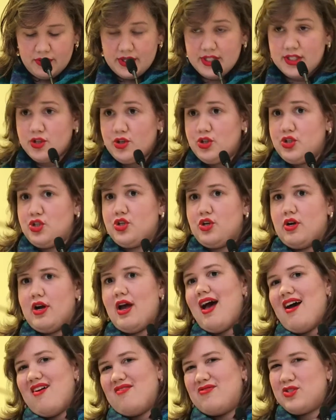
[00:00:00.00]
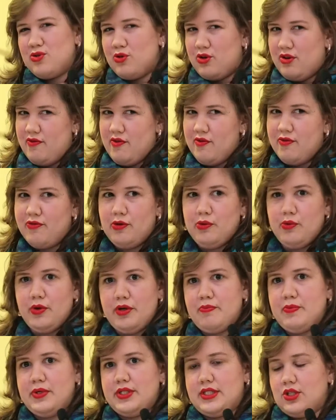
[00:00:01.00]
a researcher have sort of a
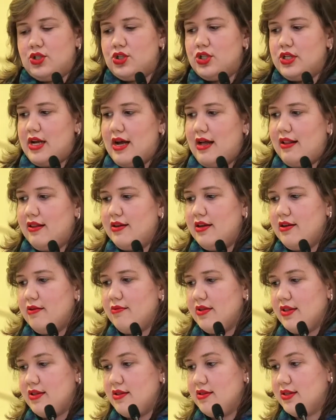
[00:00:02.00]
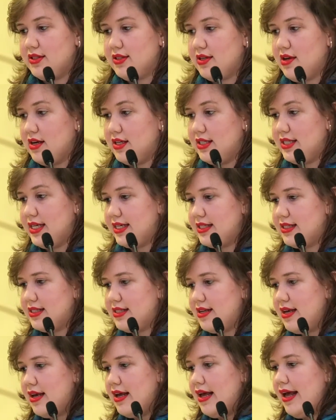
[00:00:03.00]
fluid positionality within this
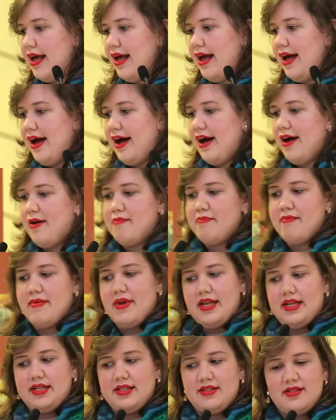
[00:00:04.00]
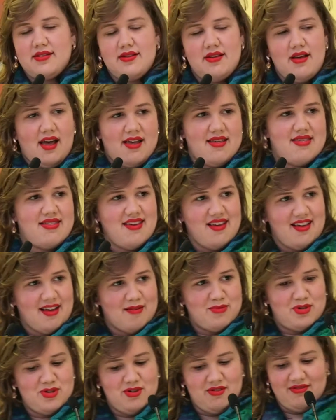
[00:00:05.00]
context. And I think
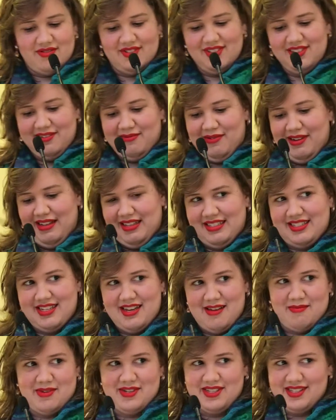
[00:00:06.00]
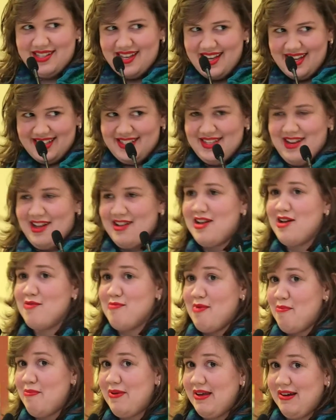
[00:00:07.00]
I'm doing really well on time because he has not
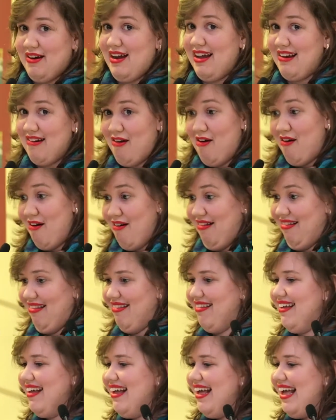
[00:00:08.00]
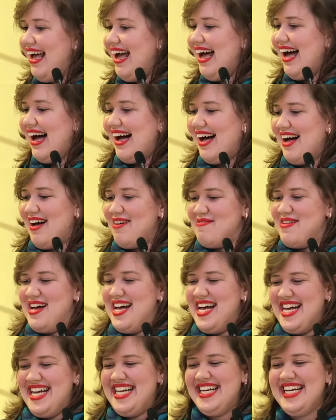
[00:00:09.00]
come up here at all.
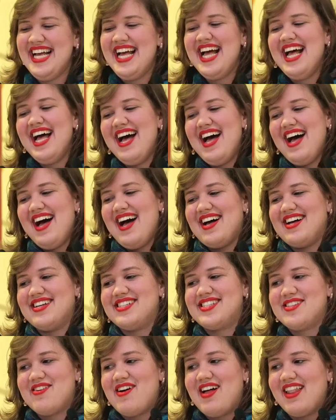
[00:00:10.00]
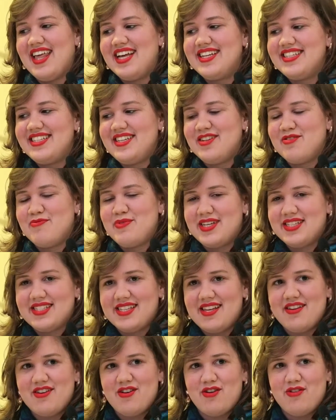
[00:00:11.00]
So I'll end here because
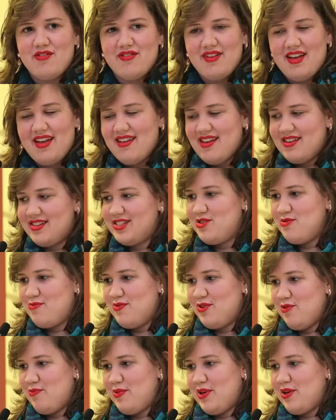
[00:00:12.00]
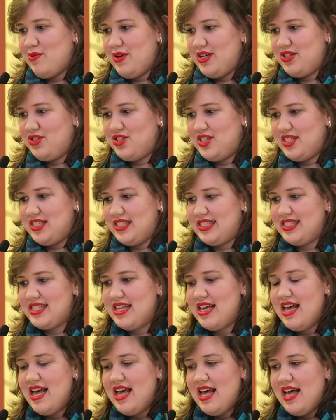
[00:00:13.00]
I assume there'll be questions.